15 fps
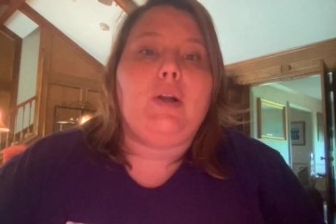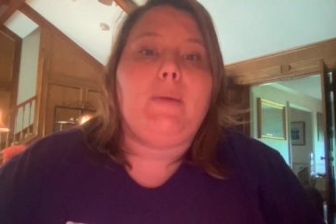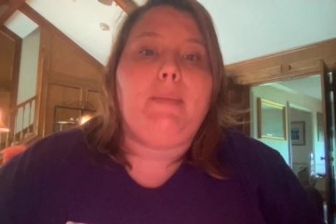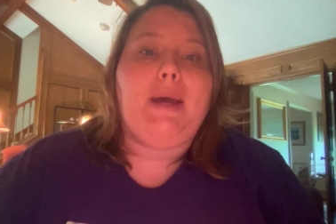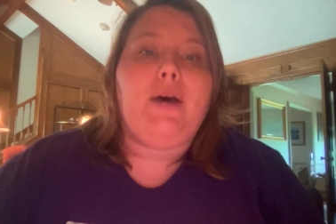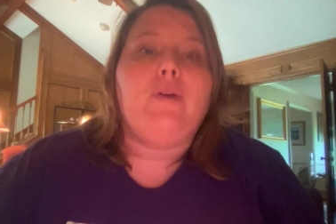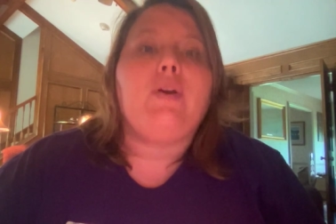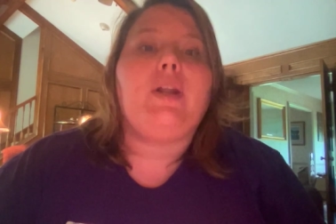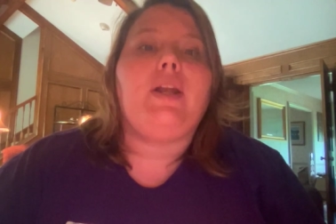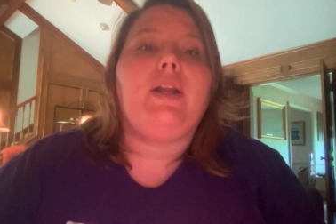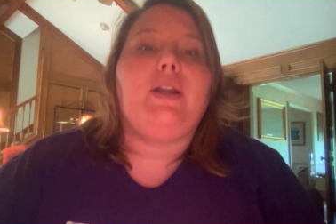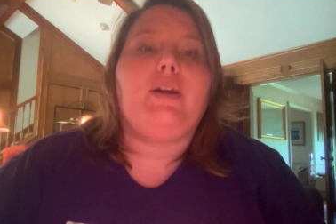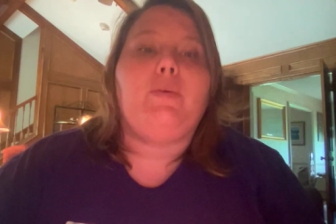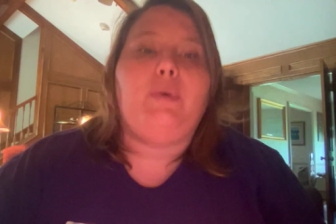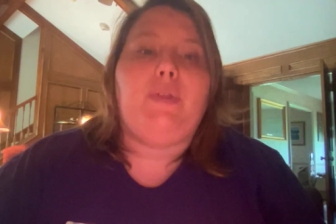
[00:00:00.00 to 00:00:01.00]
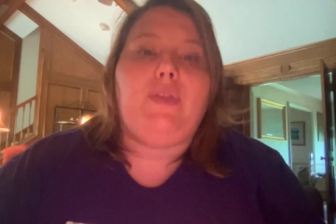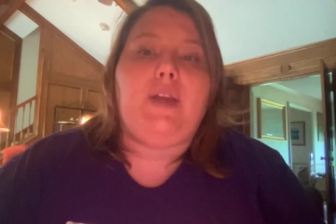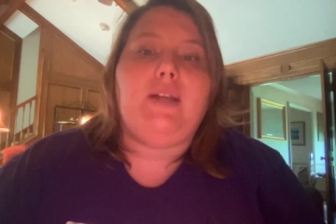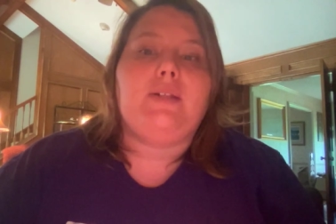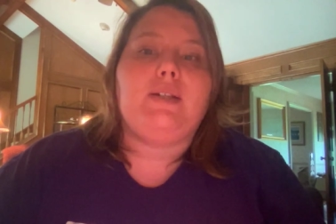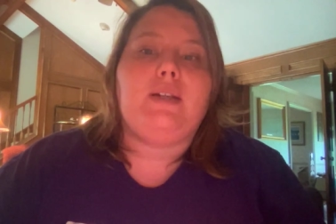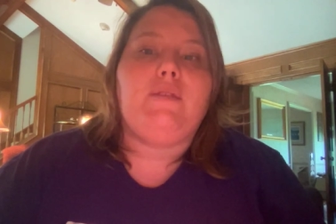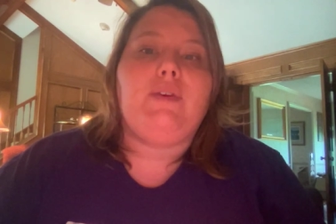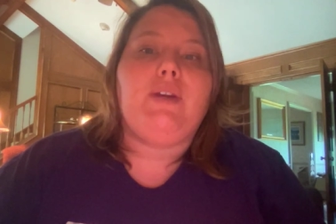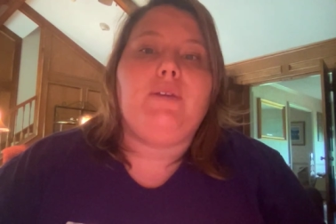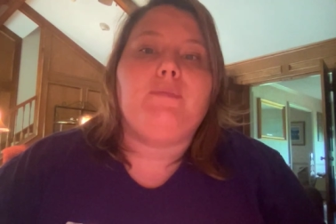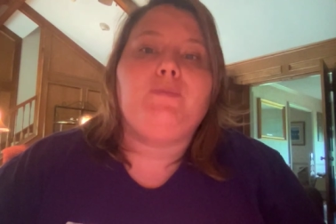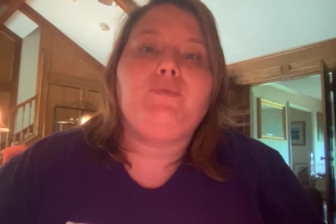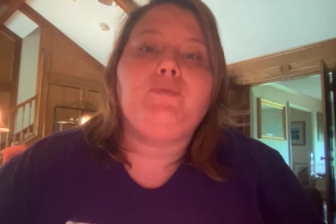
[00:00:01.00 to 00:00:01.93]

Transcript: abounding in it with thanksgiving.